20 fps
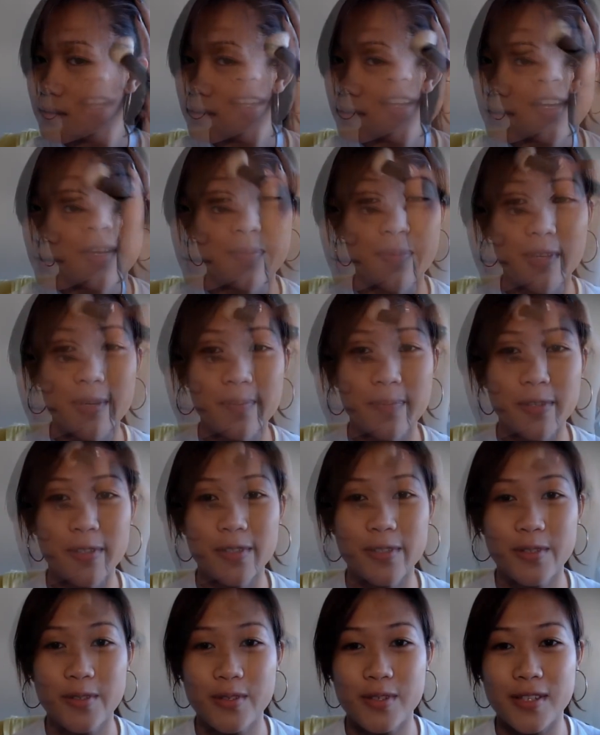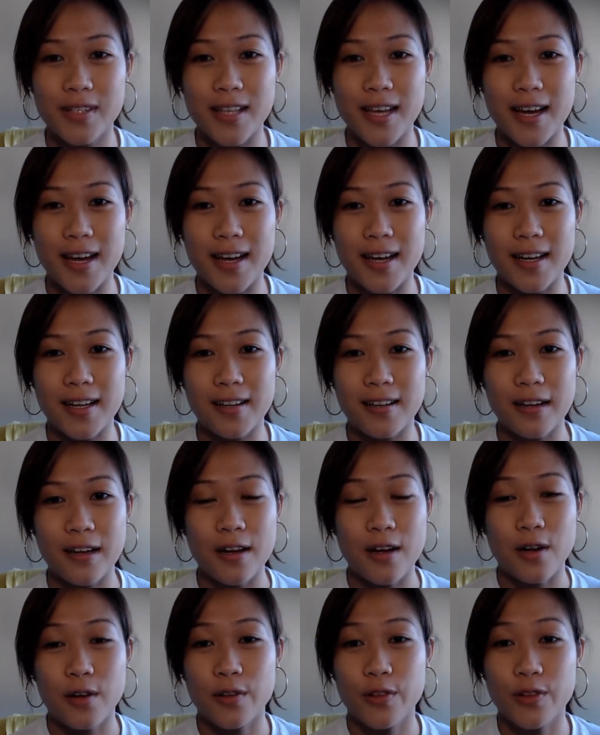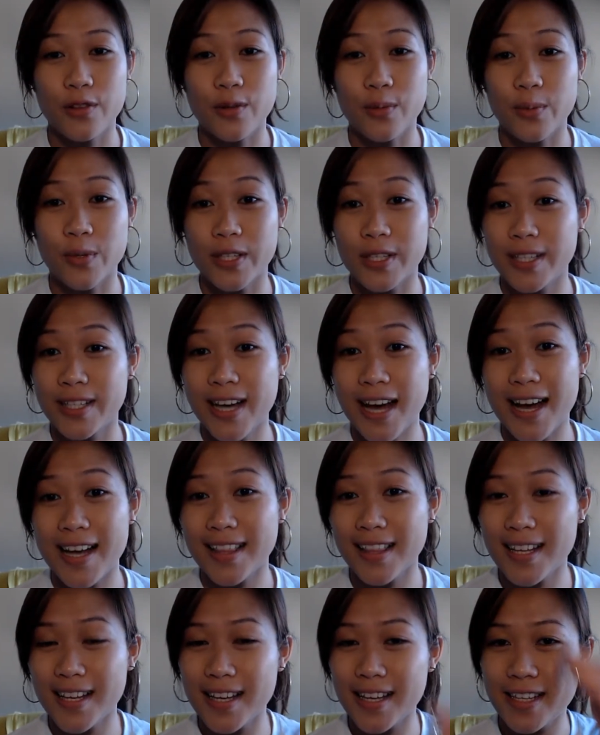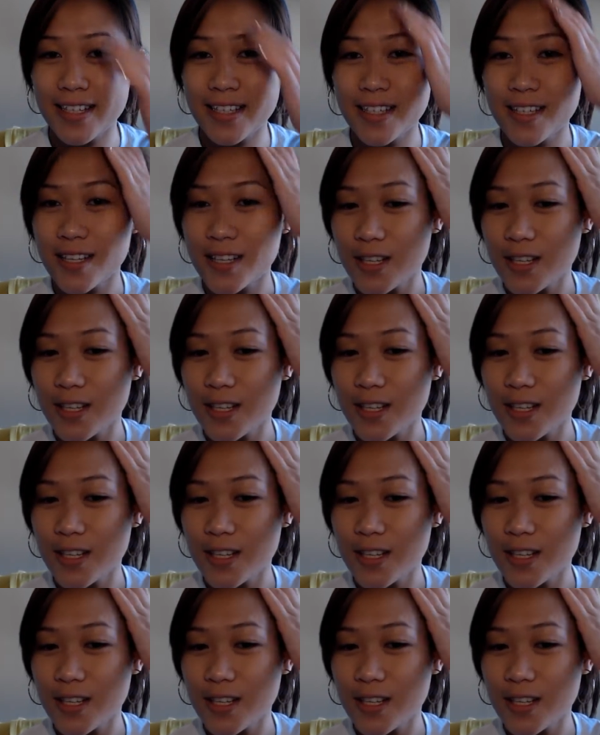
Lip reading: A lot of people use that 3 guideline,